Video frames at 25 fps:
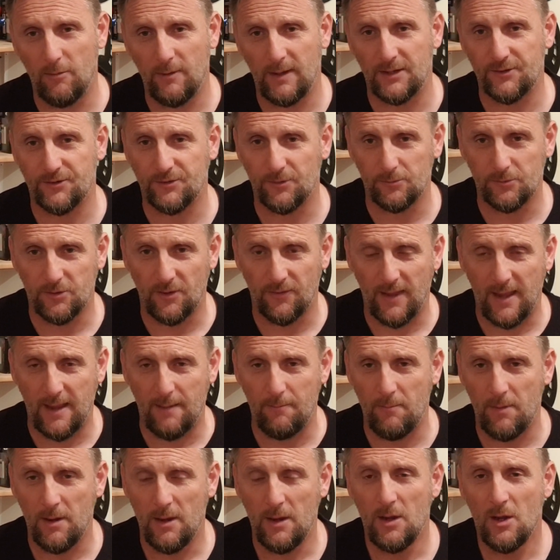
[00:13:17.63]
That's up to
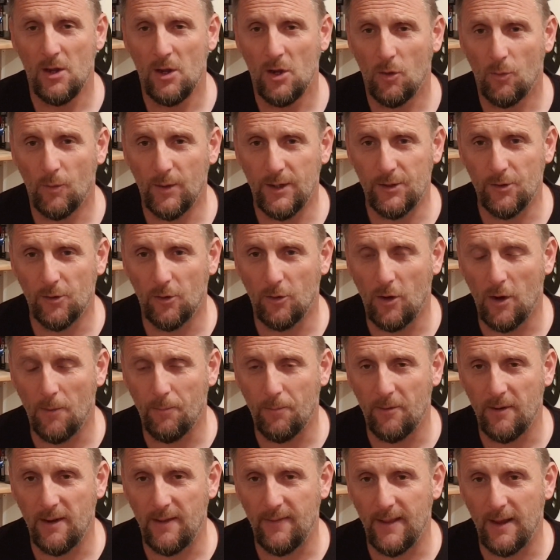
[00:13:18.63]
them. We don't
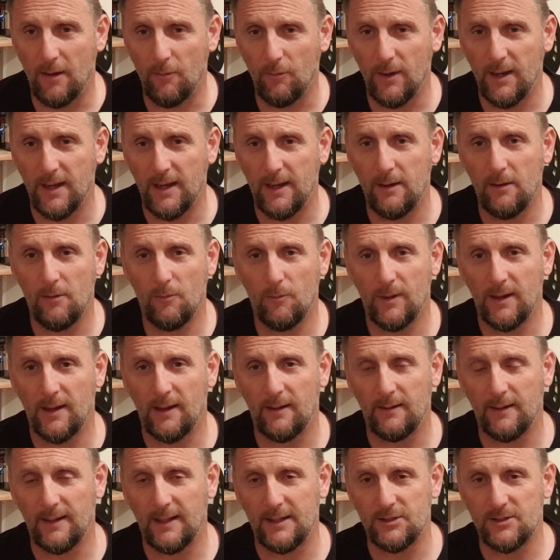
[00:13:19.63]
operate that way. We
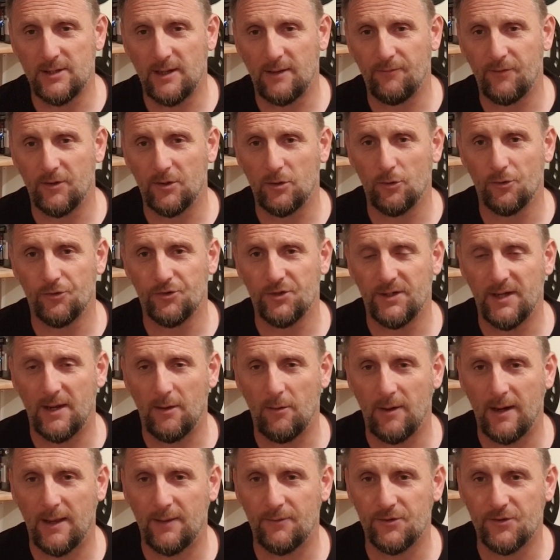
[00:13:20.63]
like to have the goods in
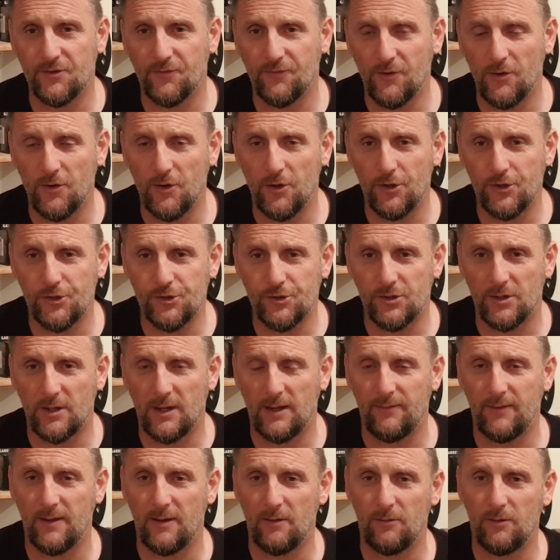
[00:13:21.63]
our hands first,
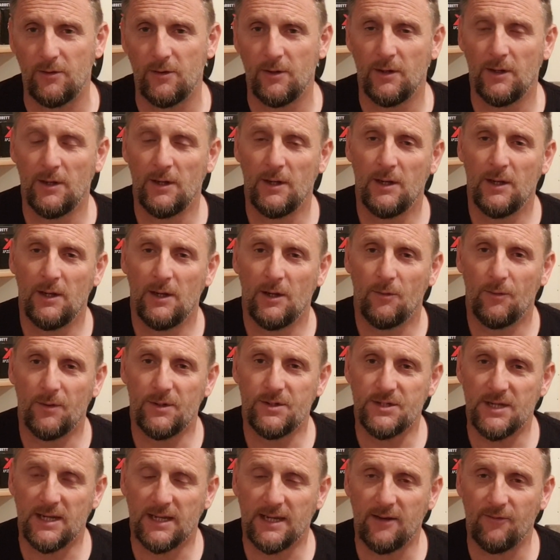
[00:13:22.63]
and then we
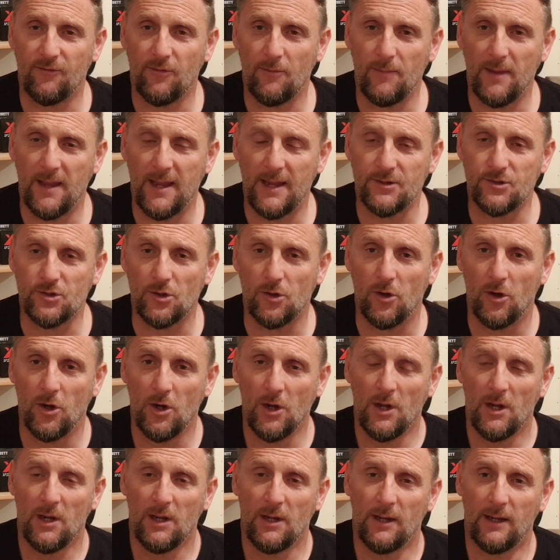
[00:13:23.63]
take it from there. So
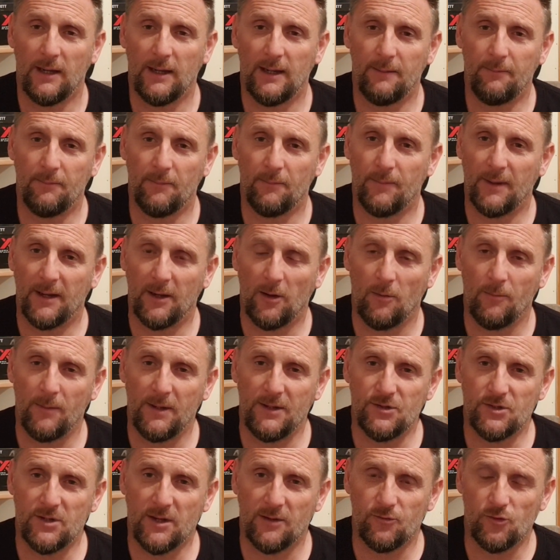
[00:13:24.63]
by all
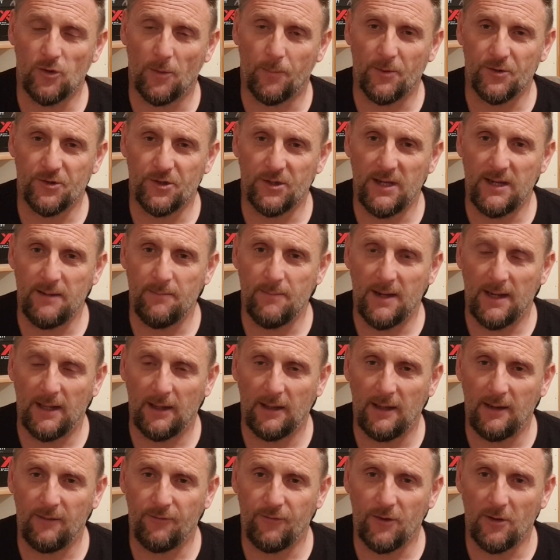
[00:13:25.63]
means, drop us an
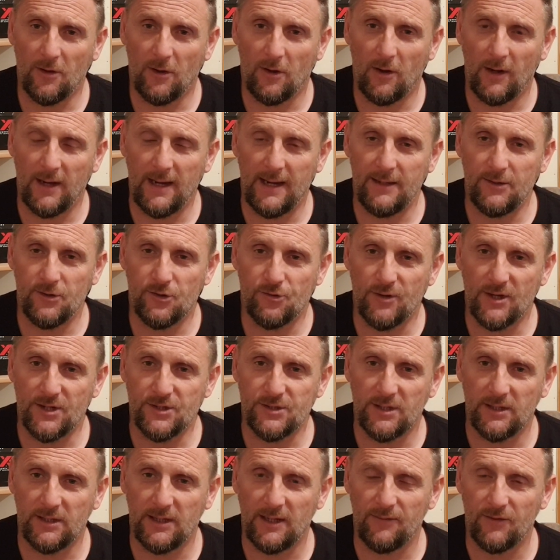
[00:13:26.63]
email if you're
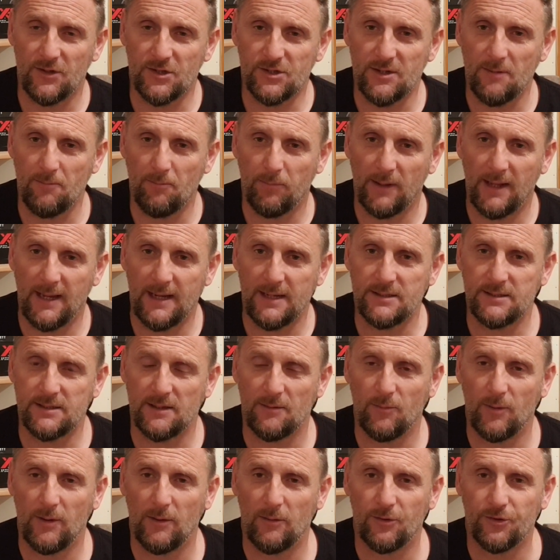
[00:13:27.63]
interested in the Simplex,
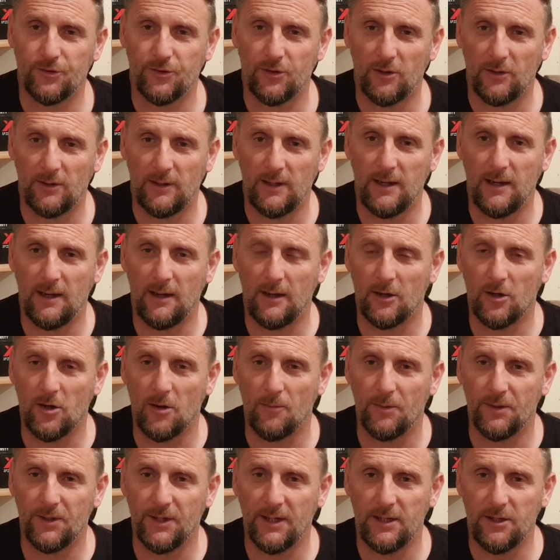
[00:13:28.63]
and we'll certainly
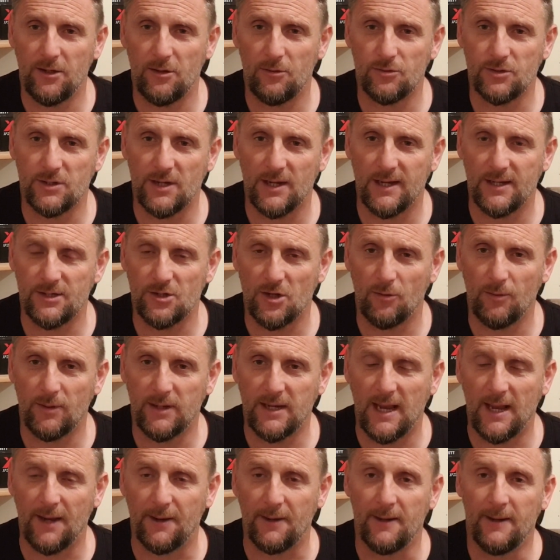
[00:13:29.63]
accommodate you guys all we
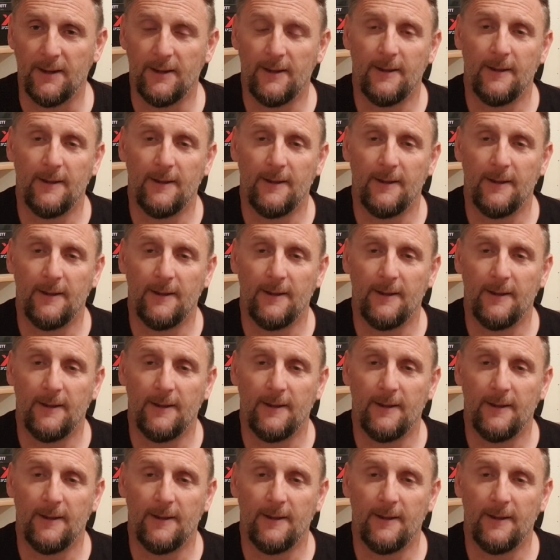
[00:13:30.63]
can.